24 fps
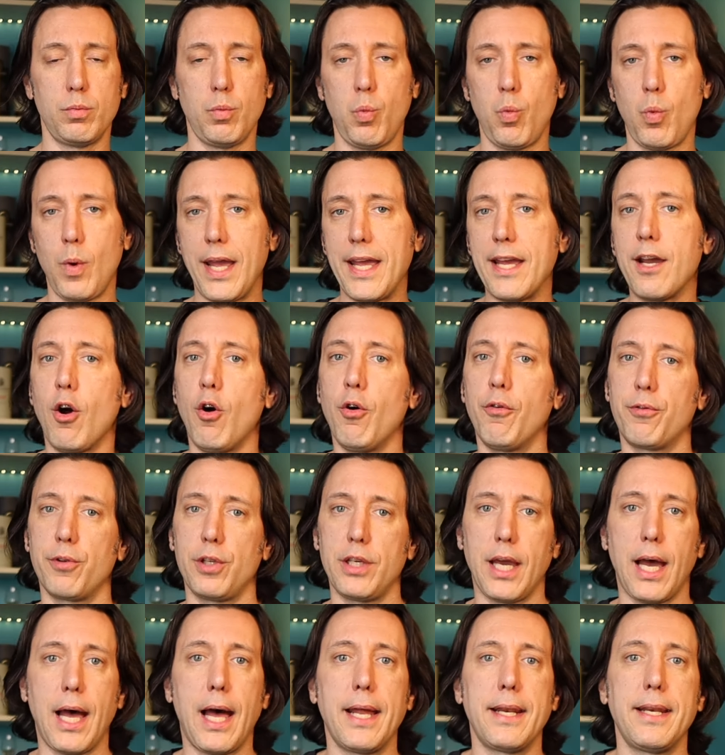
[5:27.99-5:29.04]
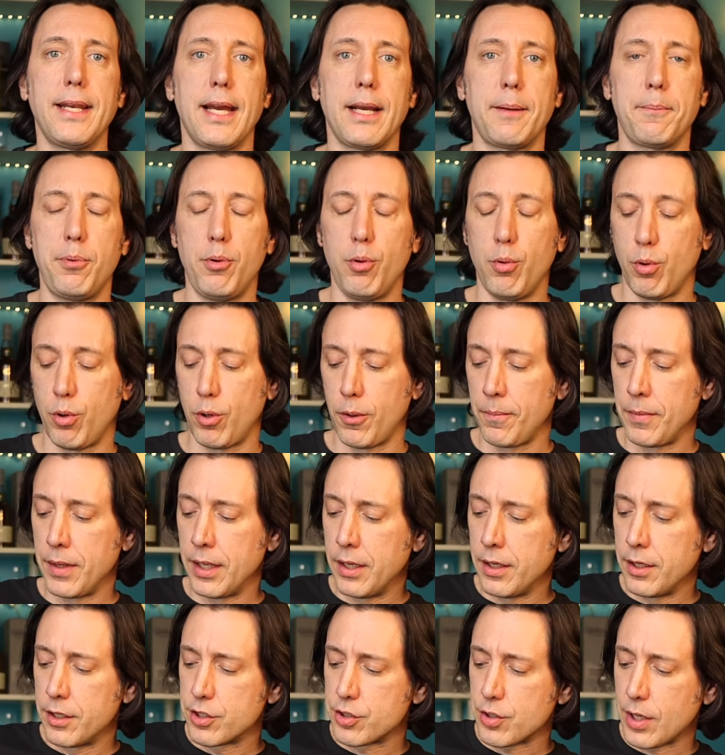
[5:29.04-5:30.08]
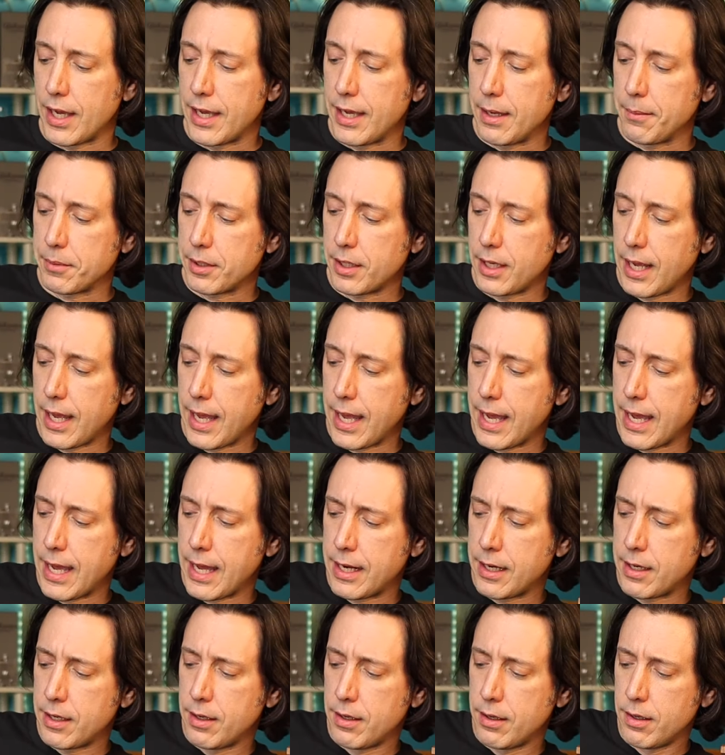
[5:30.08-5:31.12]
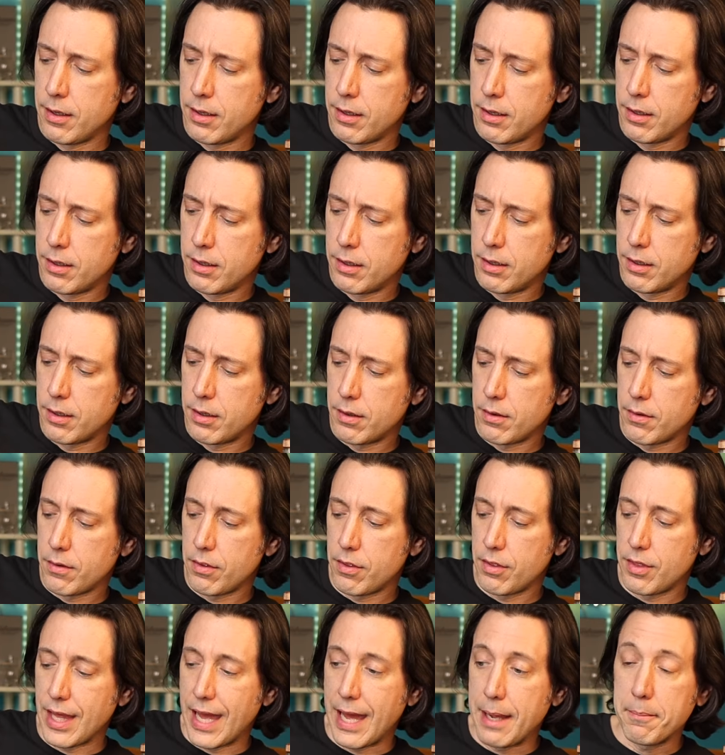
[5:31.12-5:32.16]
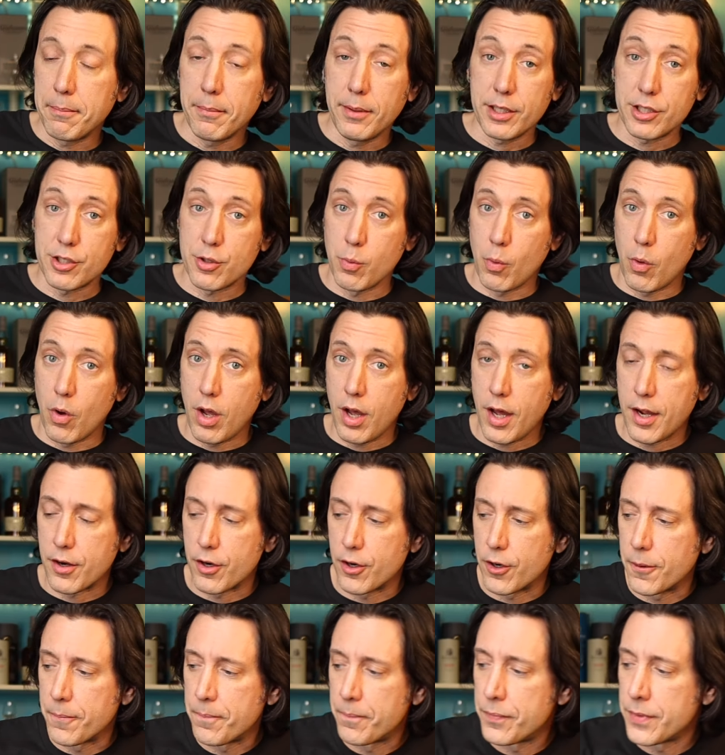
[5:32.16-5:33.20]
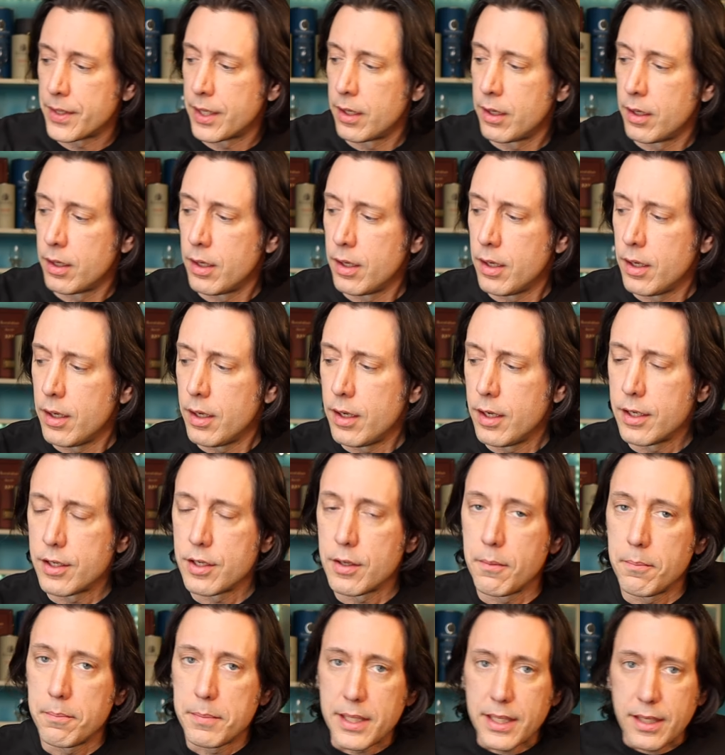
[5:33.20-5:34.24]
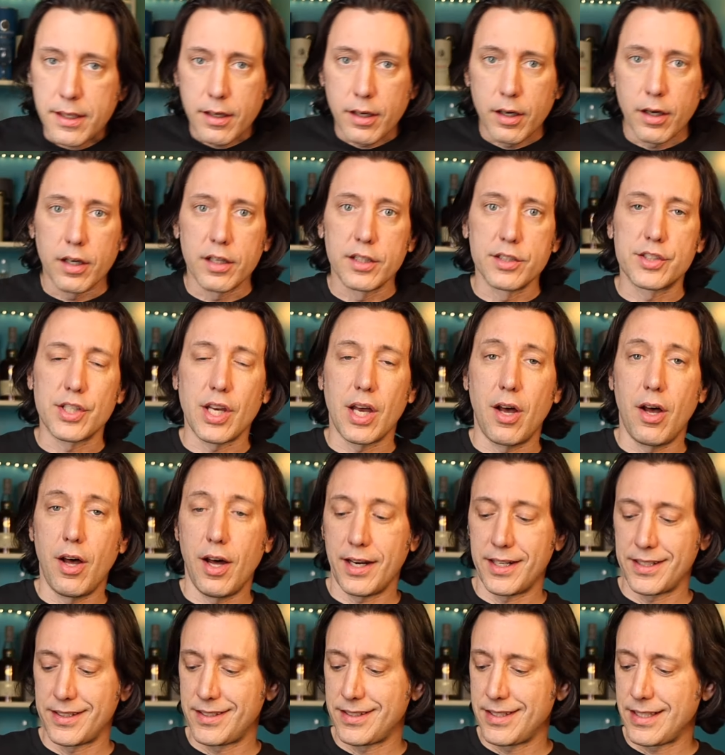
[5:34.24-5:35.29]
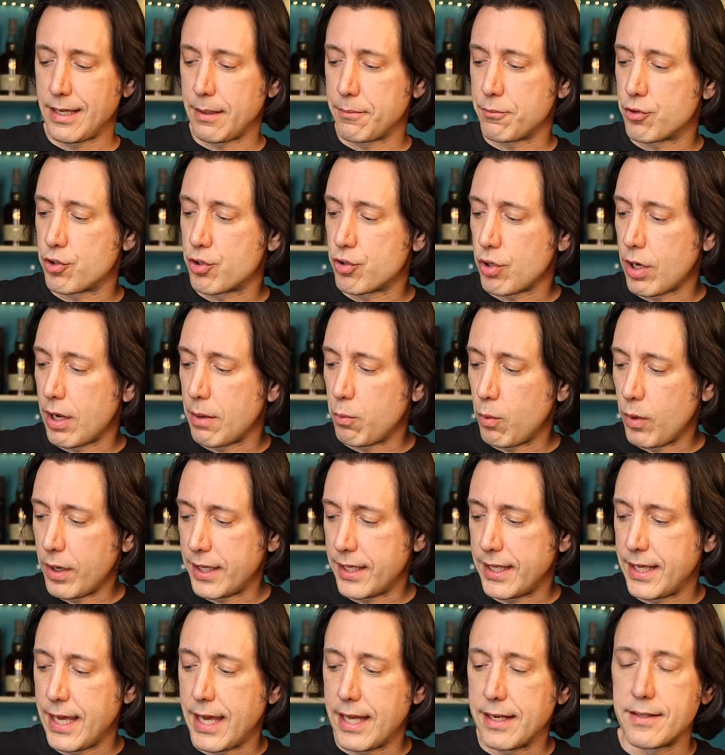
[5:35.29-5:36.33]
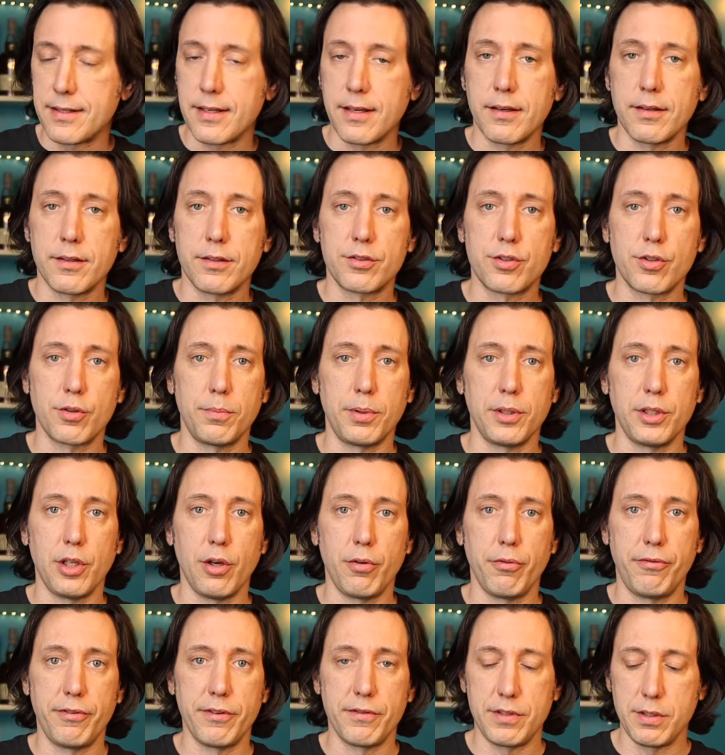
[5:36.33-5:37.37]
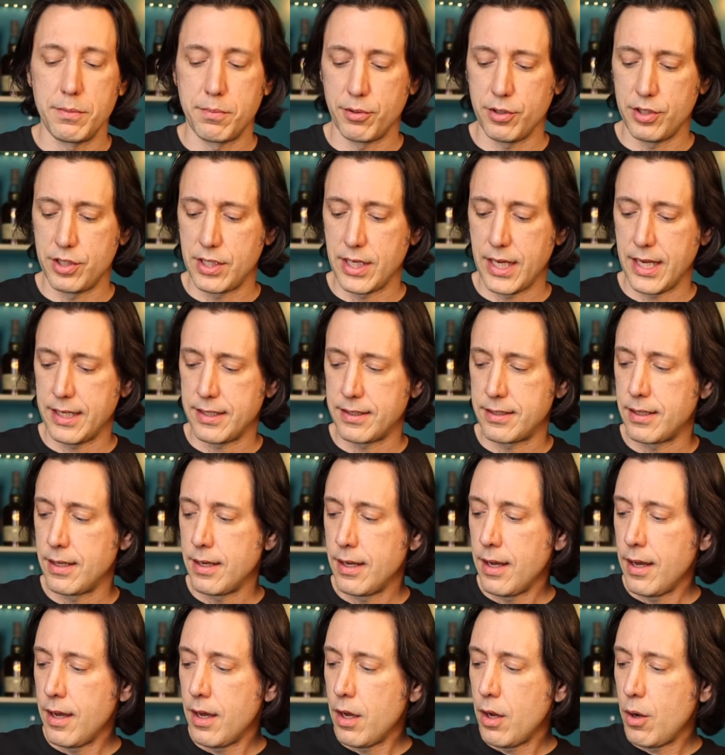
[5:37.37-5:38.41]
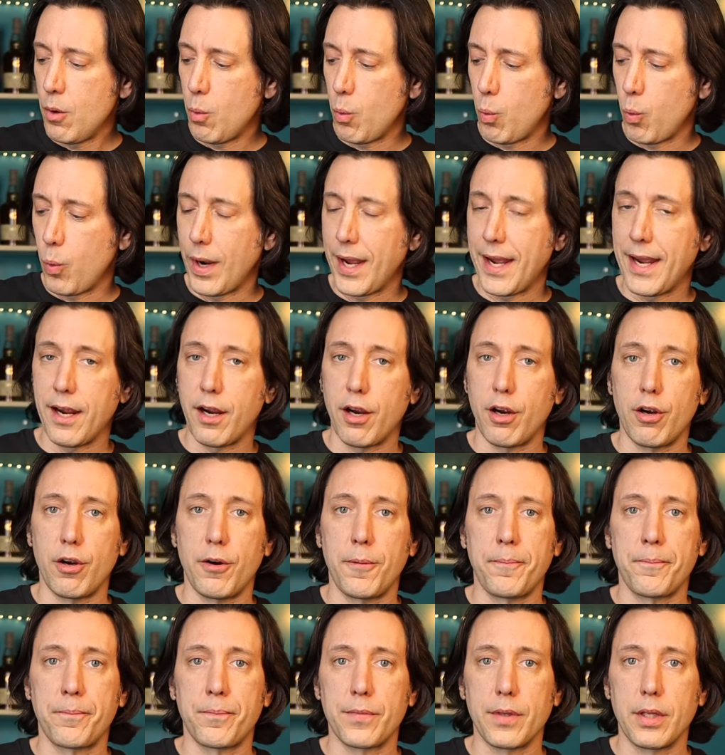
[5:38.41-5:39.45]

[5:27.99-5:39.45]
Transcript: way overly hot neck pour. So I am gonna add that much water because honestly, I'm I wanna get sort of below 50% where